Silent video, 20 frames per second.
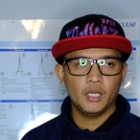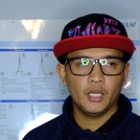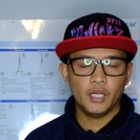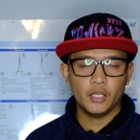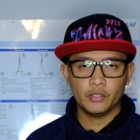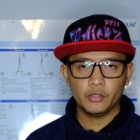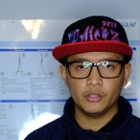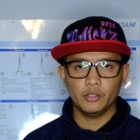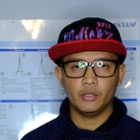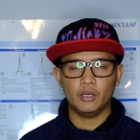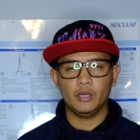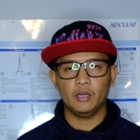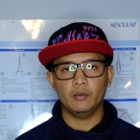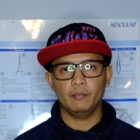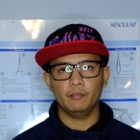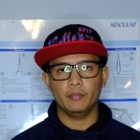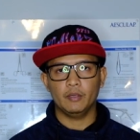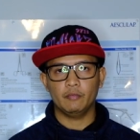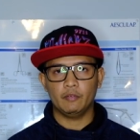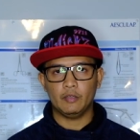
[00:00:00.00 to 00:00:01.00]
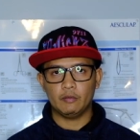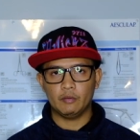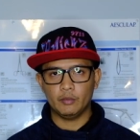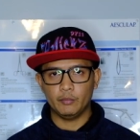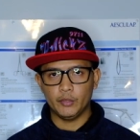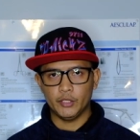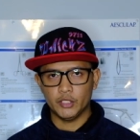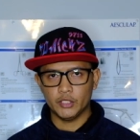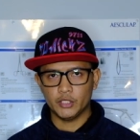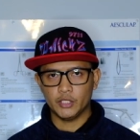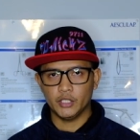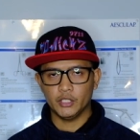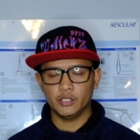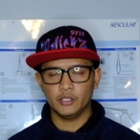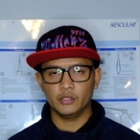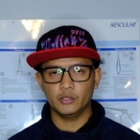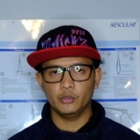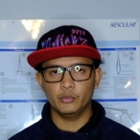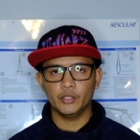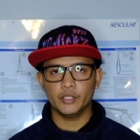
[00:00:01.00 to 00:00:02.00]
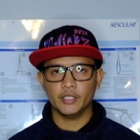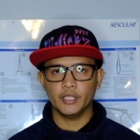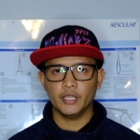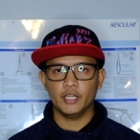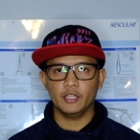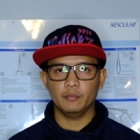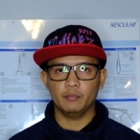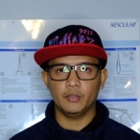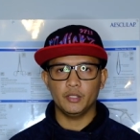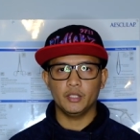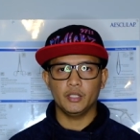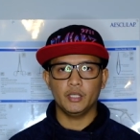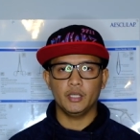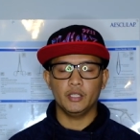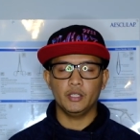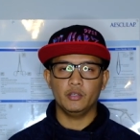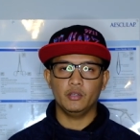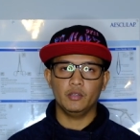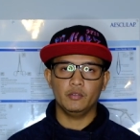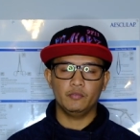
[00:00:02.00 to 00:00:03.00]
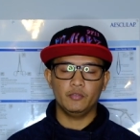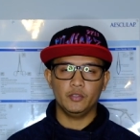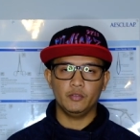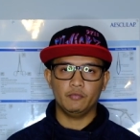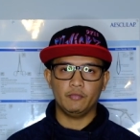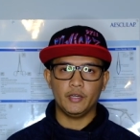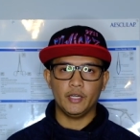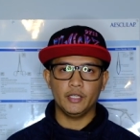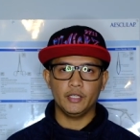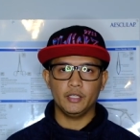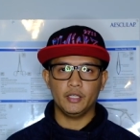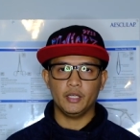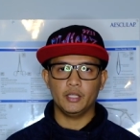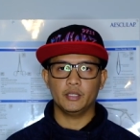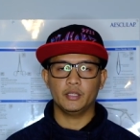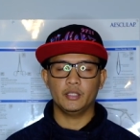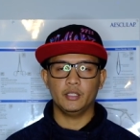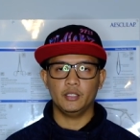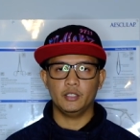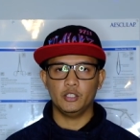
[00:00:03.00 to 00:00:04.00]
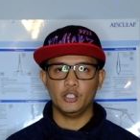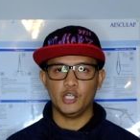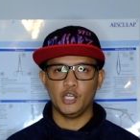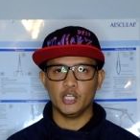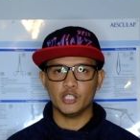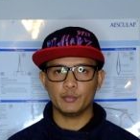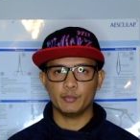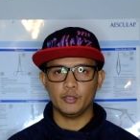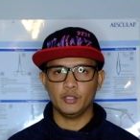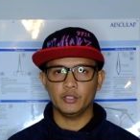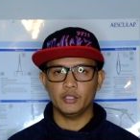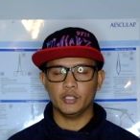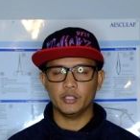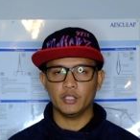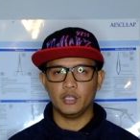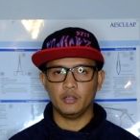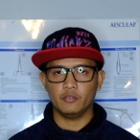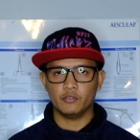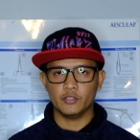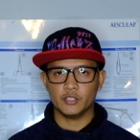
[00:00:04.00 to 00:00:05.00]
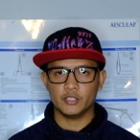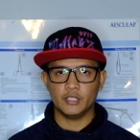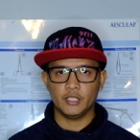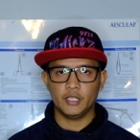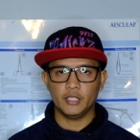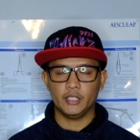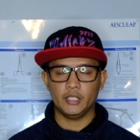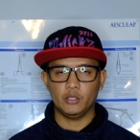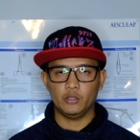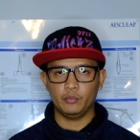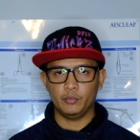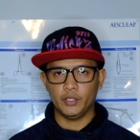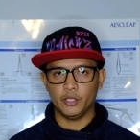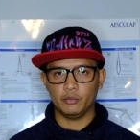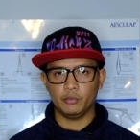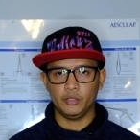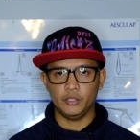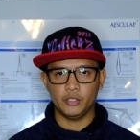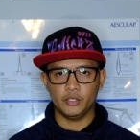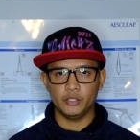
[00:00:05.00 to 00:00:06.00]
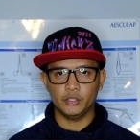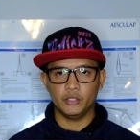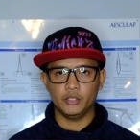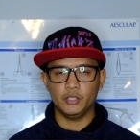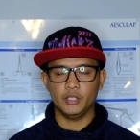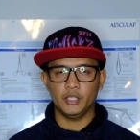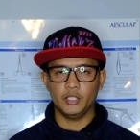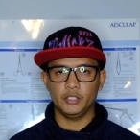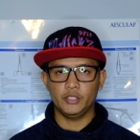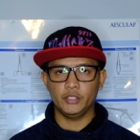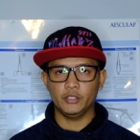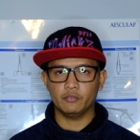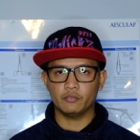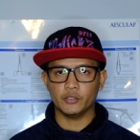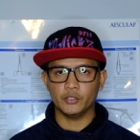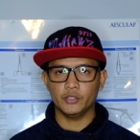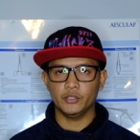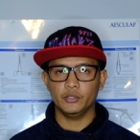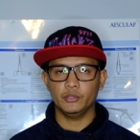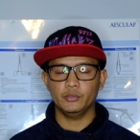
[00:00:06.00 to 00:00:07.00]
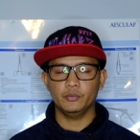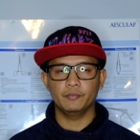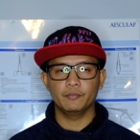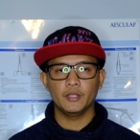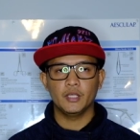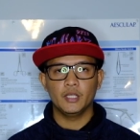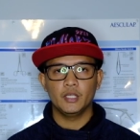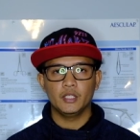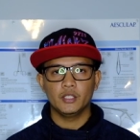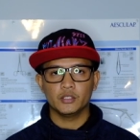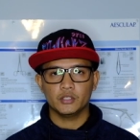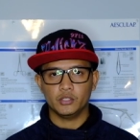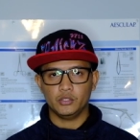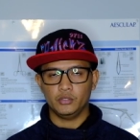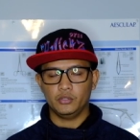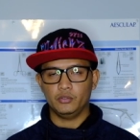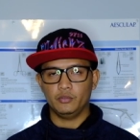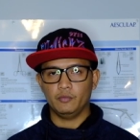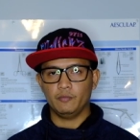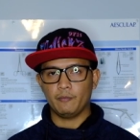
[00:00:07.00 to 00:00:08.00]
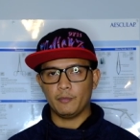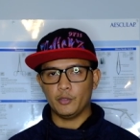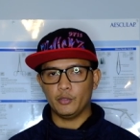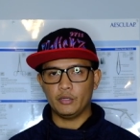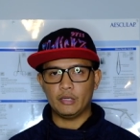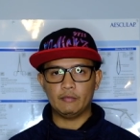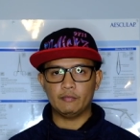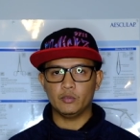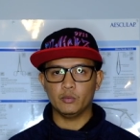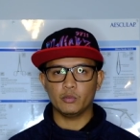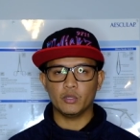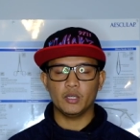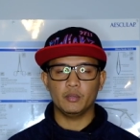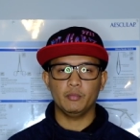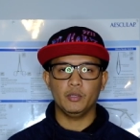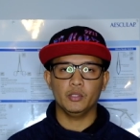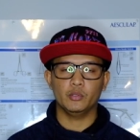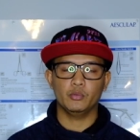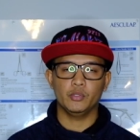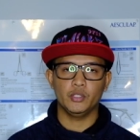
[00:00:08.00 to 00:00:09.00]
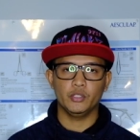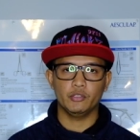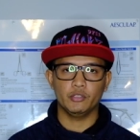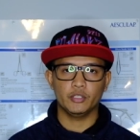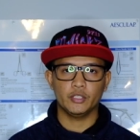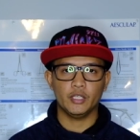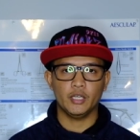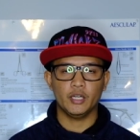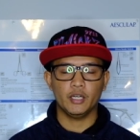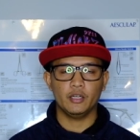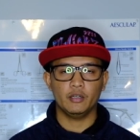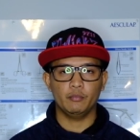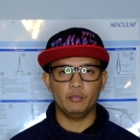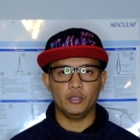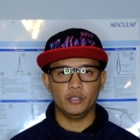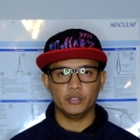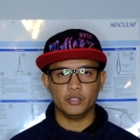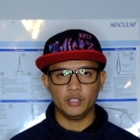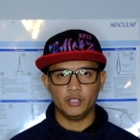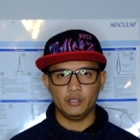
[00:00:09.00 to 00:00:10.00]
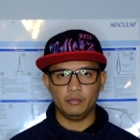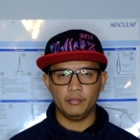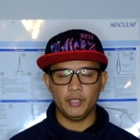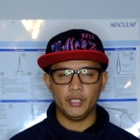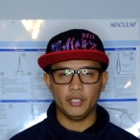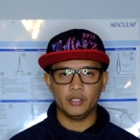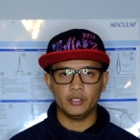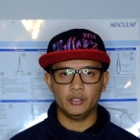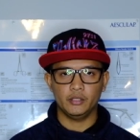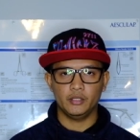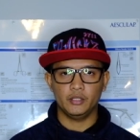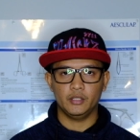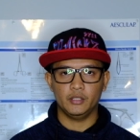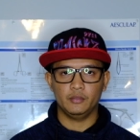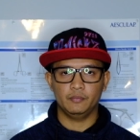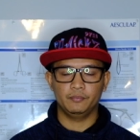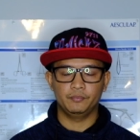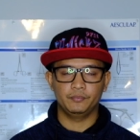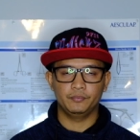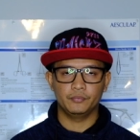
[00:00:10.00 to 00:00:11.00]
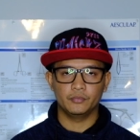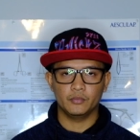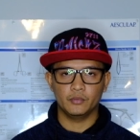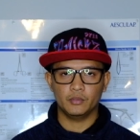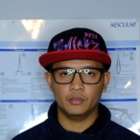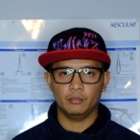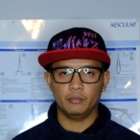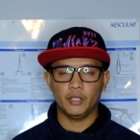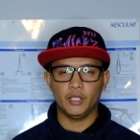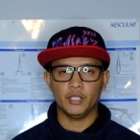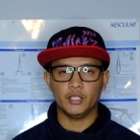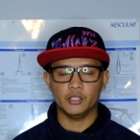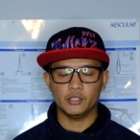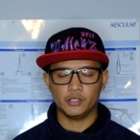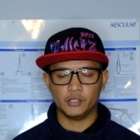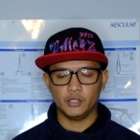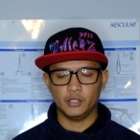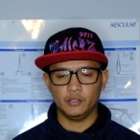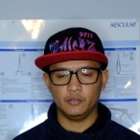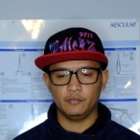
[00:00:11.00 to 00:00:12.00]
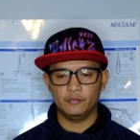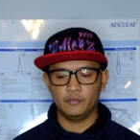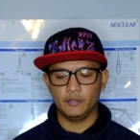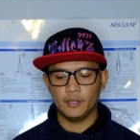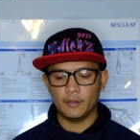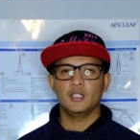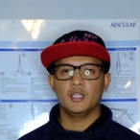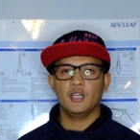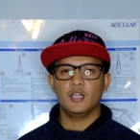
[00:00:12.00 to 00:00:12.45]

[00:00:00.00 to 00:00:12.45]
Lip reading: I don't know how if everybody's doing that, but I know if you find that hospital that offers that, that would be a really good deal for you, so you don't have to worry about when you retire about medical stuff.